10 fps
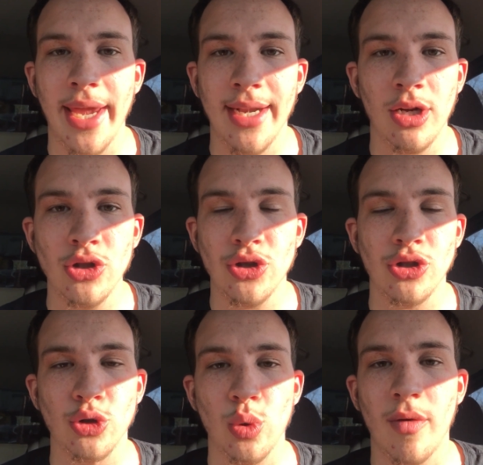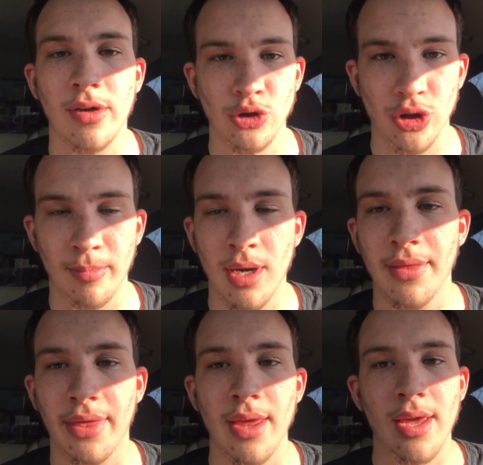800 to 1,200 a
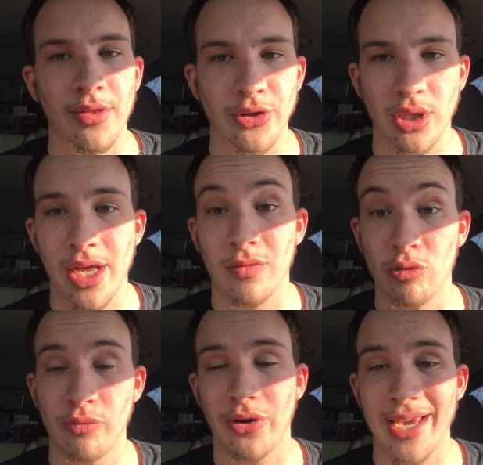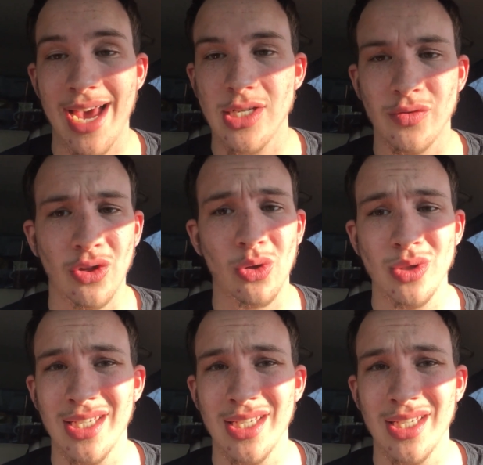month, there's a lot of room for cash flow.